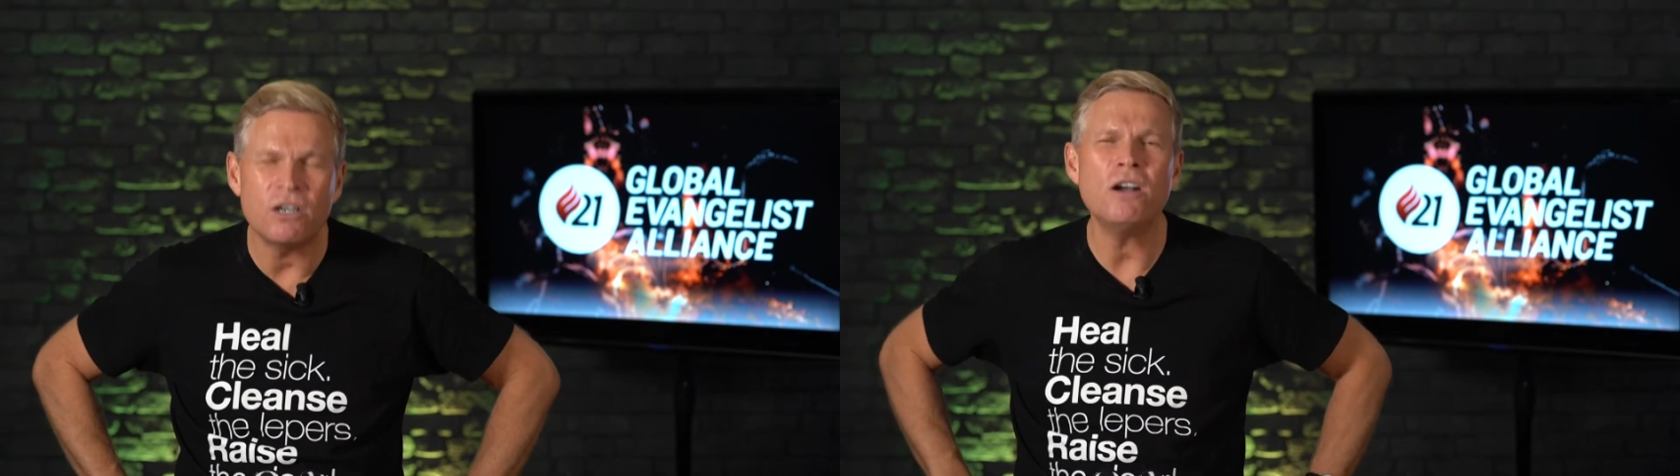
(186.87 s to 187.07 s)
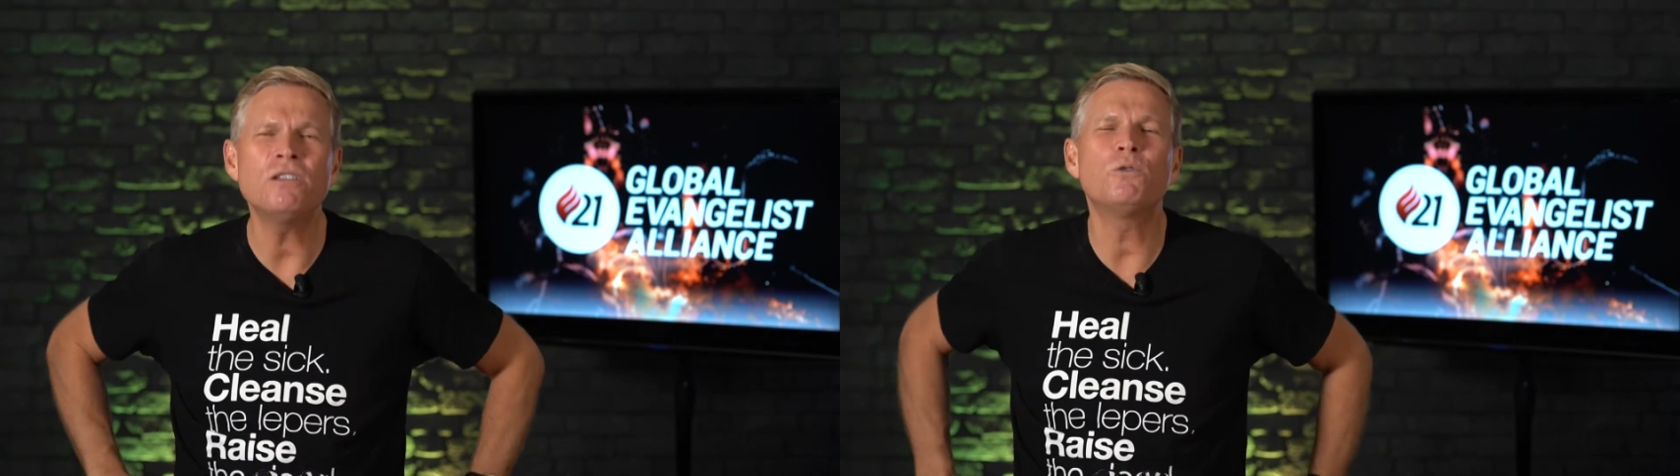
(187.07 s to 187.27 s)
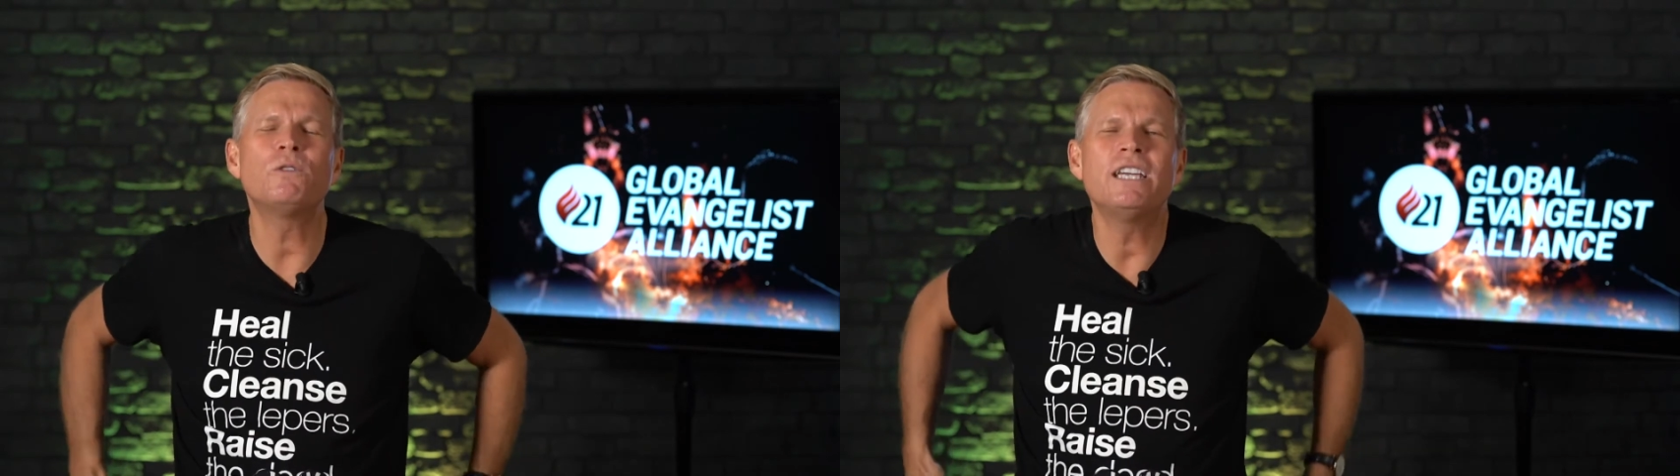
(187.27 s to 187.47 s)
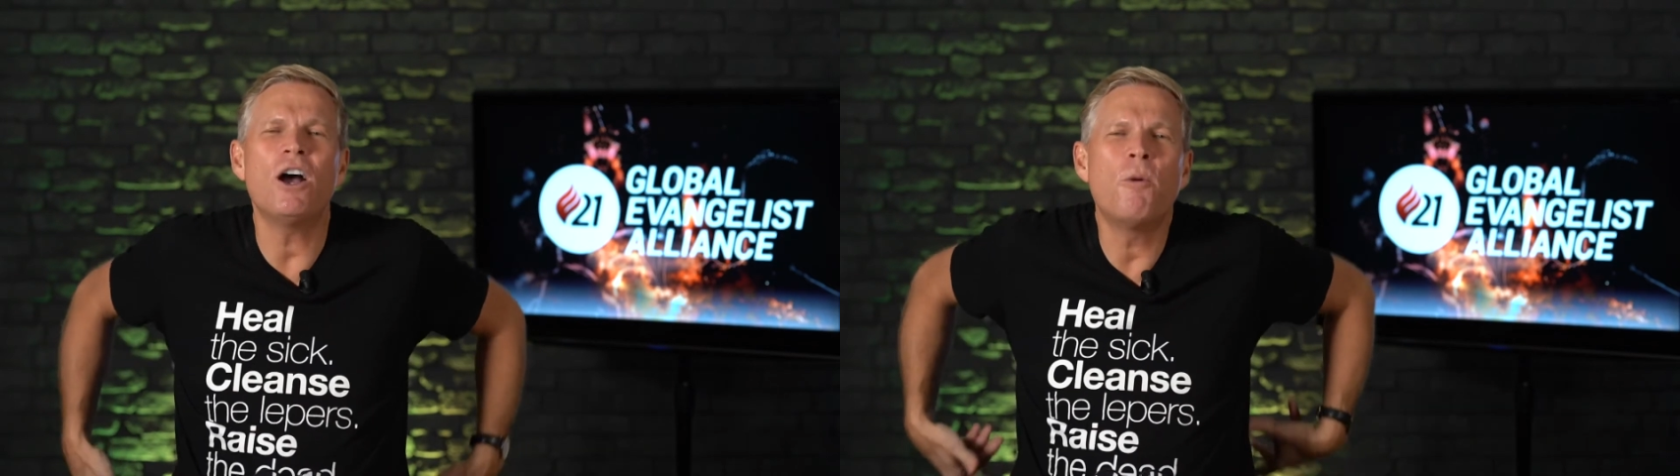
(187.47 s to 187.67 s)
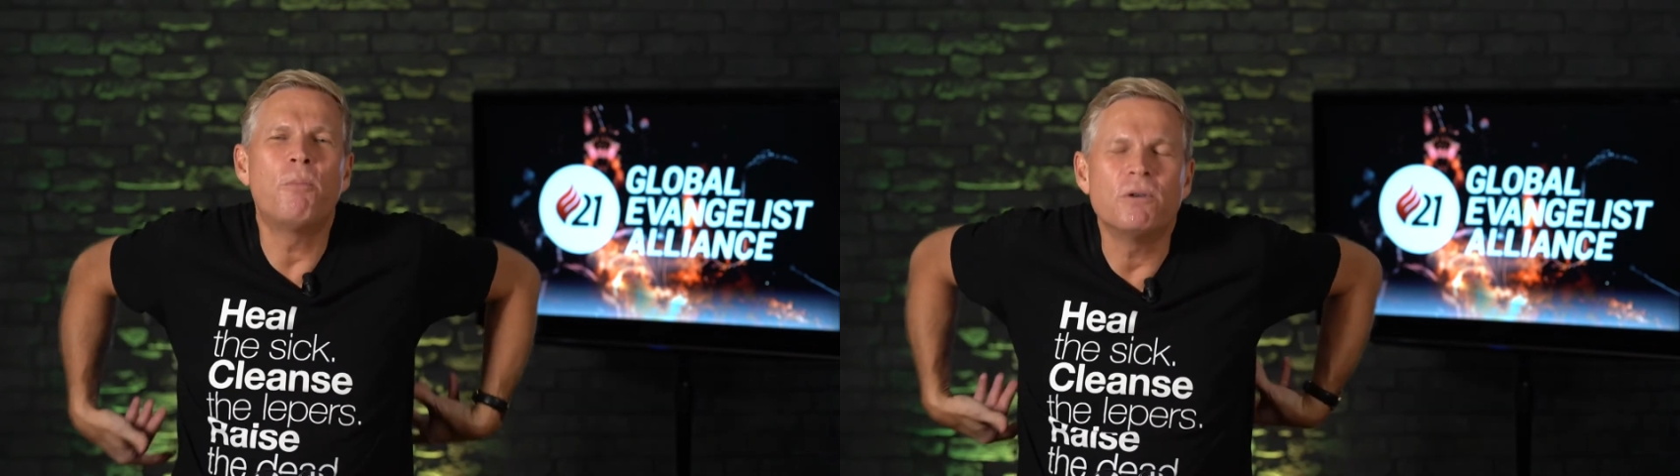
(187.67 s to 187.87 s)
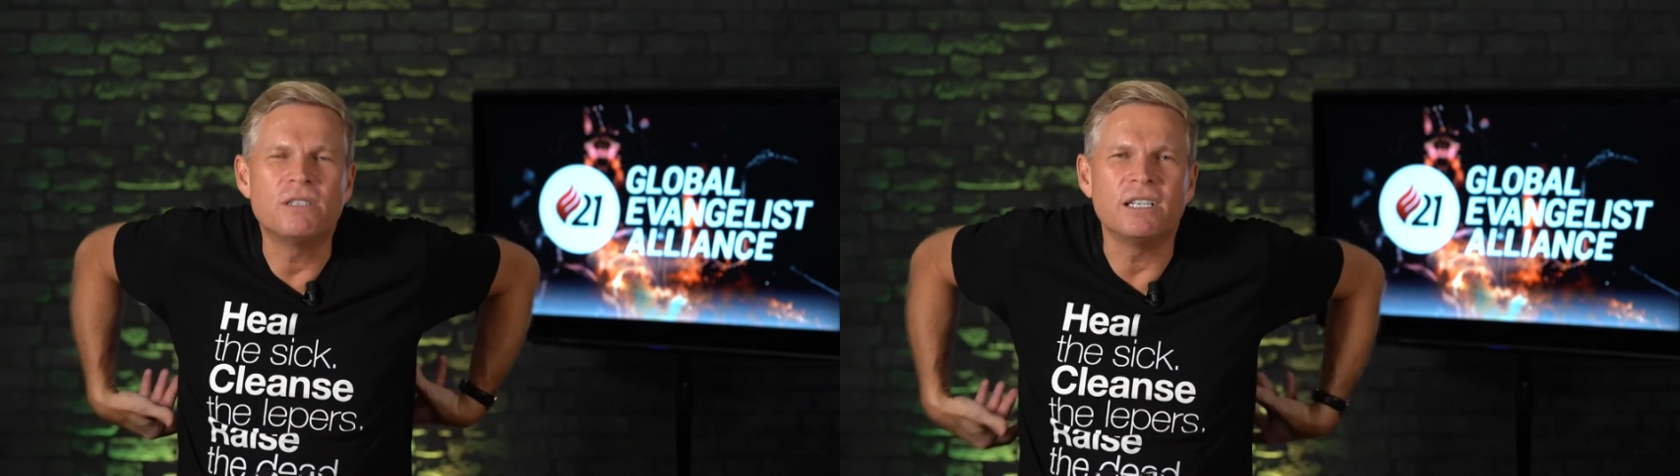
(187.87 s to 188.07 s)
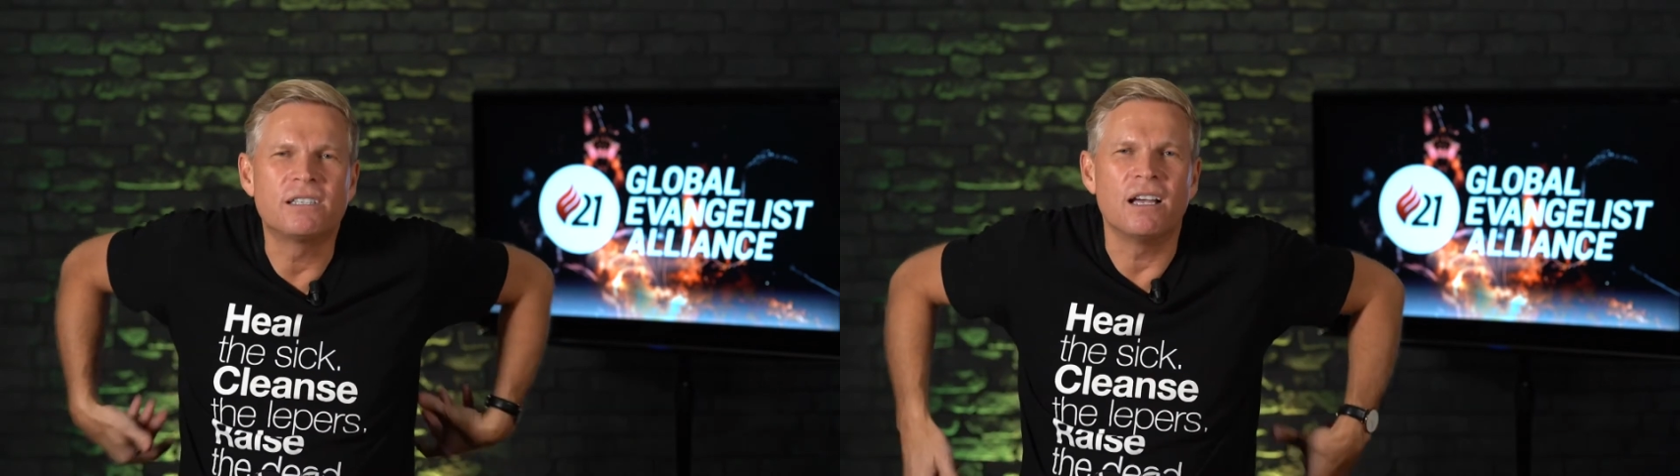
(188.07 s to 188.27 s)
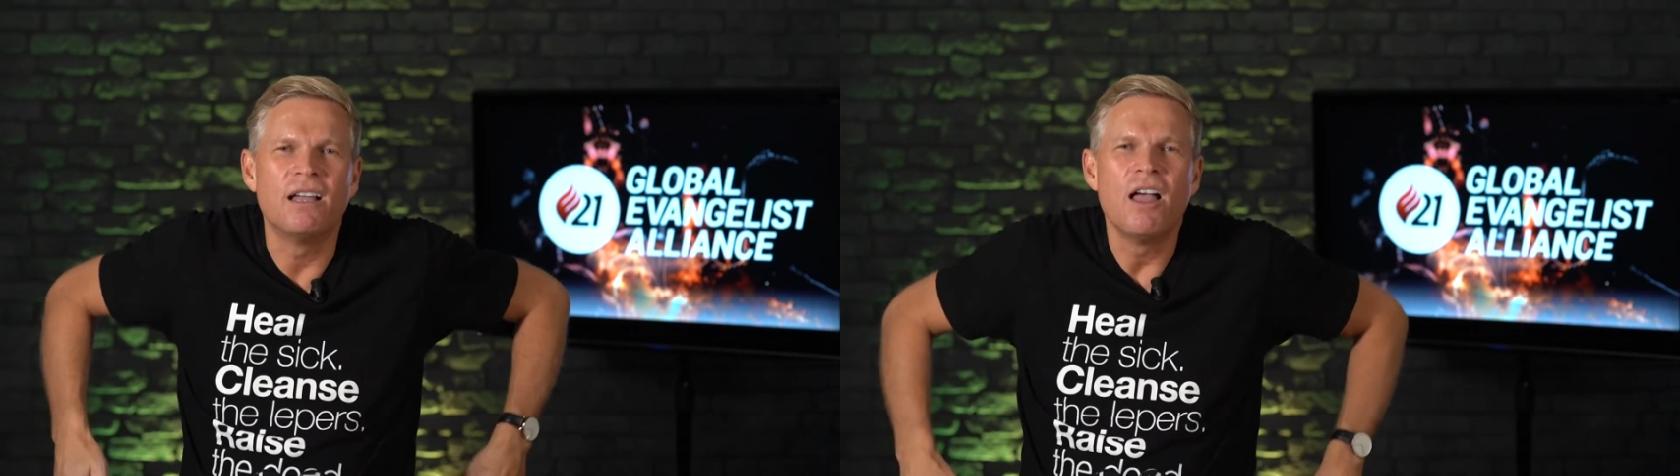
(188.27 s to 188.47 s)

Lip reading: turned to the opposite.